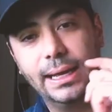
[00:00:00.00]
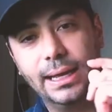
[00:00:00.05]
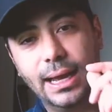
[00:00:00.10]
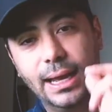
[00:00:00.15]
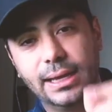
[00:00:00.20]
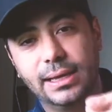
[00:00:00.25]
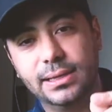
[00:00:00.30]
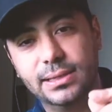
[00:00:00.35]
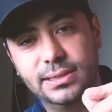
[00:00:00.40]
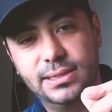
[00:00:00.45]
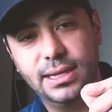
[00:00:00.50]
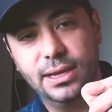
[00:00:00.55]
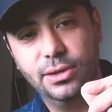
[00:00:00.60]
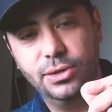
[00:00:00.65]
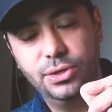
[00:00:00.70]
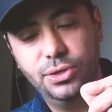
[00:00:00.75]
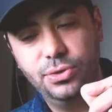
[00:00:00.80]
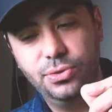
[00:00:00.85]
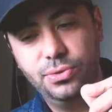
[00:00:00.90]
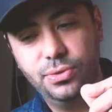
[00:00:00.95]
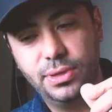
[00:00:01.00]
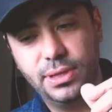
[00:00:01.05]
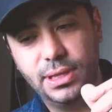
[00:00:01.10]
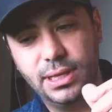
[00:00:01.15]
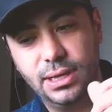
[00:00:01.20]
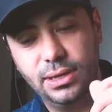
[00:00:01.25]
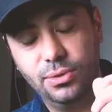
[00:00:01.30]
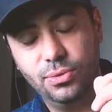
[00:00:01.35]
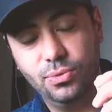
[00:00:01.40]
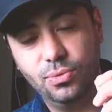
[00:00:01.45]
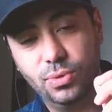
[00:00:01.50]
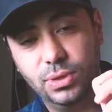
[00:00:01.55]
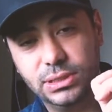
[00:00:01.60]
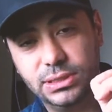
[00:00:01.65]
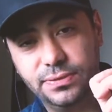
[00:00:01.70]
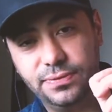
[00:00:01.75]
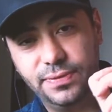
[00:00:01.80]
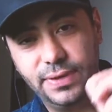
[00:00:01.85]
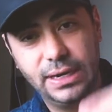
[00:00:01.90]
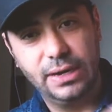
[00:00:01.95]
I can tell you that what's
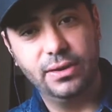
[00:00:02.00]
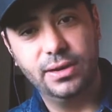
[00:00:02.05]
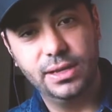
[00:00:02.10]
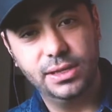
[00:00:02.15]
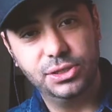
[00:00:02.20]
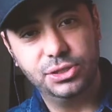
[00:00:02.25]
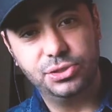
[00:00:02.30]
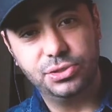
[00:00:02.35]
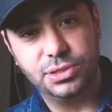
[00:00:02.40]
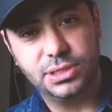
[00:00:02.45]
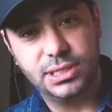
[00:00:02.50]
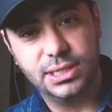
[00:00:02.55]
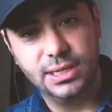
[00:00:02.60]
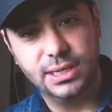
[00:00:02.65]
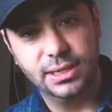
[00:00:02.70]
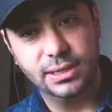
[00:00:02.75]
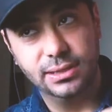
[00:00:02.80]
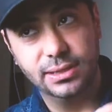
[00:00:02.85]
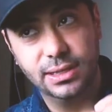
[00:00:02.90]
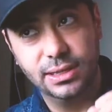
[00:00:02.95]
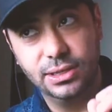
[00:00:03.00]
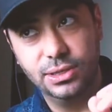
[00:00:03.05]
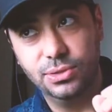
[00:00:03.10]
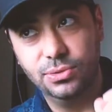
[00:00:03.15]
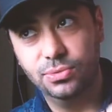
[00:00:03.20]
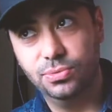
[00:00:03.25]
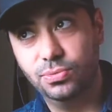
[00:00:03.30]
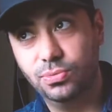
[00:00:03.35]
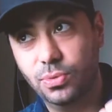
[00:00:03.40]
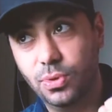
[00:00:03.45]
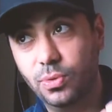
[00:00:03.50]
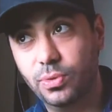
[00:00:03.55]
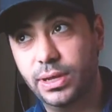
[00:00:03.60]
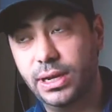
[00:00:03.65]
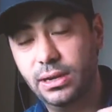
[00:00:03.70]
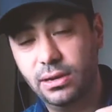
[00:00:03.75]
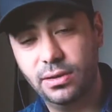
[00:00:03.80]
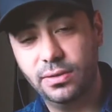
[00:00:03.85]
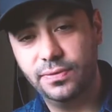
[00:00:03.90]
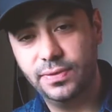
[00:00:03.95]
very interesting that you won't
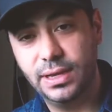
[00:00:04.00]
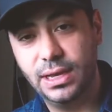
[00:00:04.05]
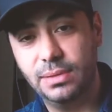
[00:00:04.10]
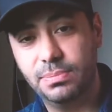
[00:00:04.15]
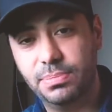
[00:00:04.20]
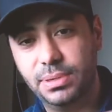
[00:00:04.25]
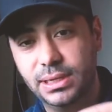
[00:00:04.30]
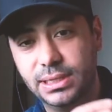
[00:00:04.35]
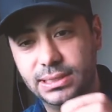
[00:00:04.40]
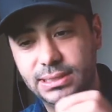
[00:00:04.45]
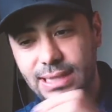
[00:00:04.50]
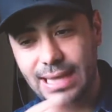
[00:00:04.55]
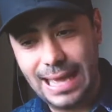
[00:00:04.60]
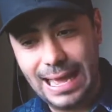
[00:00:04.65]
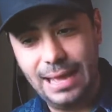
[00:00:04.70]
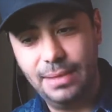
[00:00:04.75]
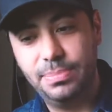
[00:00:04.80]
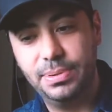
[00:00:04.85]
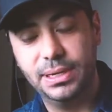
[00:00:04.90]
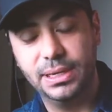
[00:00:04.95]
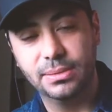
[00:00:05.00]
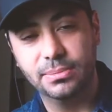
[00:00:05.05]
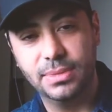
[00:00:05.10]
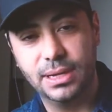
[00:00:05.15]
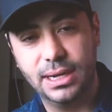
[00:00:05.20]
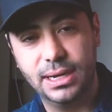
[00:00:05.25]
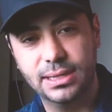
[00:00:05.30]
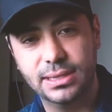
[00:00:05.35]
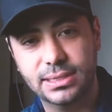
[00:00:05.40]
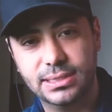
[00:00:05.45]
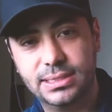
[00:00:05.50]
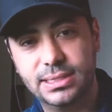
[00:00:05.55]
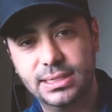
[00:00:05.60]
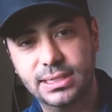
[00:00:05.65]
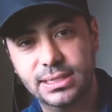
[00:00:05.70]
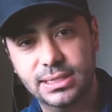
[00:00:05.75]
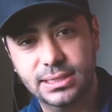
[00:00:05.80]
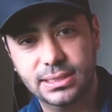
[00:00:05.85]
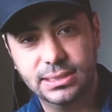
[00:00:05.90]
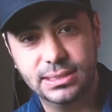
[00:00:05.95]
hear of yet, but it's happening behind the
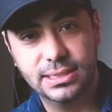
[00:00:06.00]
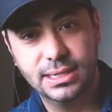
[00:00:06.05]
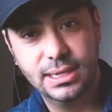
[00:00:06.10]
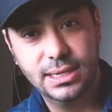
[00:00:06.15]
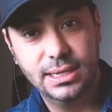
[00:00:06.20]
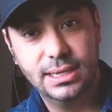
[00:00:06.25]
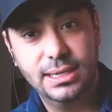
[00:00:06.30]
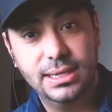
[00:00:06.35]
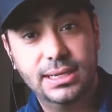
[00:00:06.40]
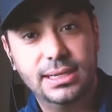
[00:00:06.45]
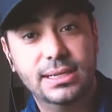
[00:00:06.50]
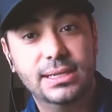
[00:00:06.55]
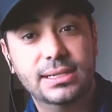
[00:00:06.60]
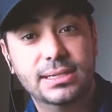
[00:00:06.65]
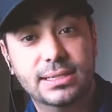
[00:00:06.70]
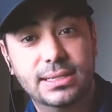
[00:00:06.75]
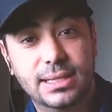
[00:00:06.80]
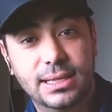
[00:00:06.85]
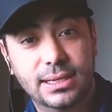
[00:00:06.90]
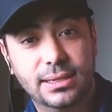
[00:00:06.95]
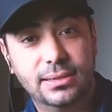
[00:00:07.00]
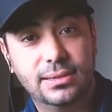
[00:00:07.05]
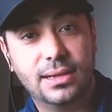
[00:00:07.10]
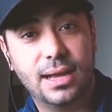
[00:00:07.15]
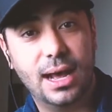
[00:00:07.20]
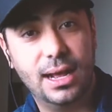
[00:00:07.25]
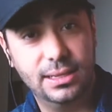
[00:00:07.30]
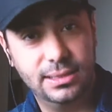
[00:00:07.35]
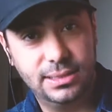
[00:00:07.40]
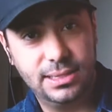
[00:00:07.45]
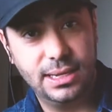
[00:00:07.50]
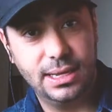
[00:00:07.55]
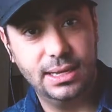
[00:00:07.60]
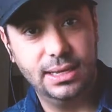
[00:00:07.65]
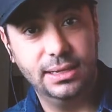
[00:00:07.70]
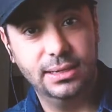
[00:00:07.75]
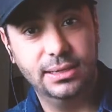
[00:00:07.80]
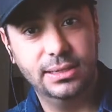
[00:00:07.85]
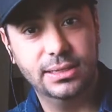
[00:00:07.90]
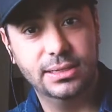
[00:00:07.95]
scenes, is that
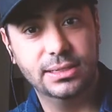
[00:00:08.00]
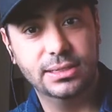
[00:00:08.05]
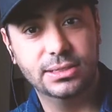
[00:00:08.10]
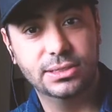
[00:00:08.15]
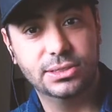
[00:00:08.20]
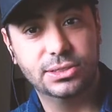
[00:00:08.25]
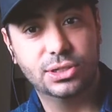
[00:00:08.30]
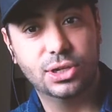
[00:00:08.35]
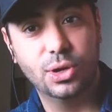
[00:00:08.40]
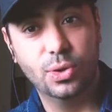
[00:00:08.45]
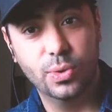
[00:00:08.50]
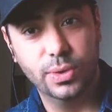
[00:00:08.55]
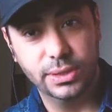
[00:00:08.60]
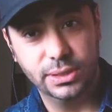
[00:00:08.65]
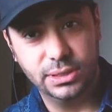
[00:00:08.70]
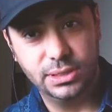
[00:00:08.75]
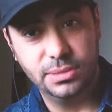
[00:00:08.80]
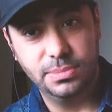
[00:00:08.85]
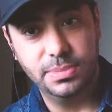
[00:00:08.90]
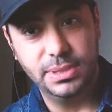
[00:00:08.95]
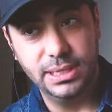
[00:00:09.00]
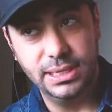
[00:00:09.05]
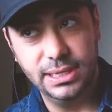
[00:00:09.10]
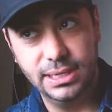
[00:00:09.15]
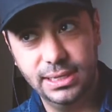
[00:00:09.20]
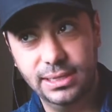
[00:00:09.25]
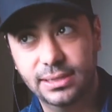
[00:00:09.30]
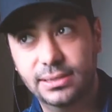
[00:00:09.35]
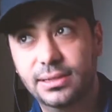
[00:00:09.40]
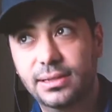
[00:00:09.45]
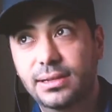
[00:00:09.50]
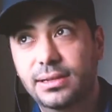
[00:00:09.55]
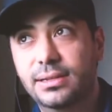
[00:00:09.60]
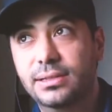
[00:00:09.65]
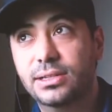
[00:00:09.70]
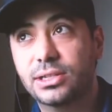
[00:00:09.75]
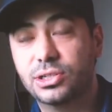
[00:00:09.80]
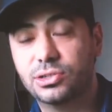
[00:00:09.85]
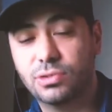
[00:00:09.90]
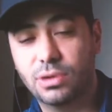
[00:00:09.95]
content is going to be
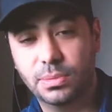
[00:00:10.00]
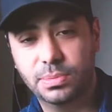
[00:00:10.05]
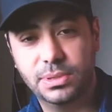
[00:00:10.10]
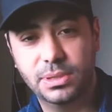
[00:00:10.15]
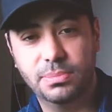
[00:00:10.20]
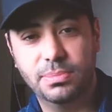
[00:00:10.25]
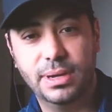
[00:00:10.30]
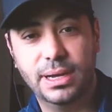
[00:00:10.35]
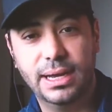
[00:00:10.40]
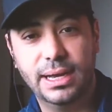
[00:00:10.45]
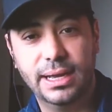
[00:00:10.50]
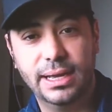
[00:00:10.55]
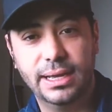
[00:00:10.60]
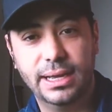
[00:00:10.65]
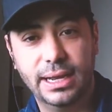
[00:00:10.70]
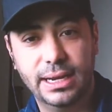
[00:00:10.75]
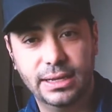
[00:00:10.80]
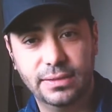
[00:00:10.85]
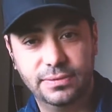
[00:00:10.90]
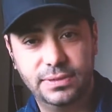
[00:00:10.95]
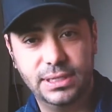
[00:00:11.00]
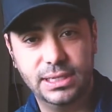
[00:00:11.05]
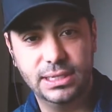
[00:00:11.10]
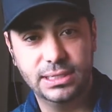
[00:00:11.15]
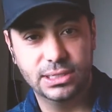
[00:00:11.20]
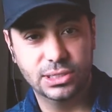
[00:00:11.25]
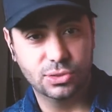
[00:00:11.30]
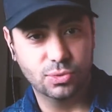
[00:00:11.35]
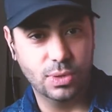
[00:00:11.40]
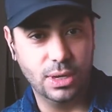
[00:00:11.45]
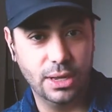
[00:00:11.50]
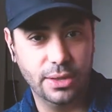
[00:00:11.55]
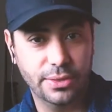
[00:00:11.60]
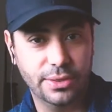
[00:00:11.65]
disrupted by NFTs as well.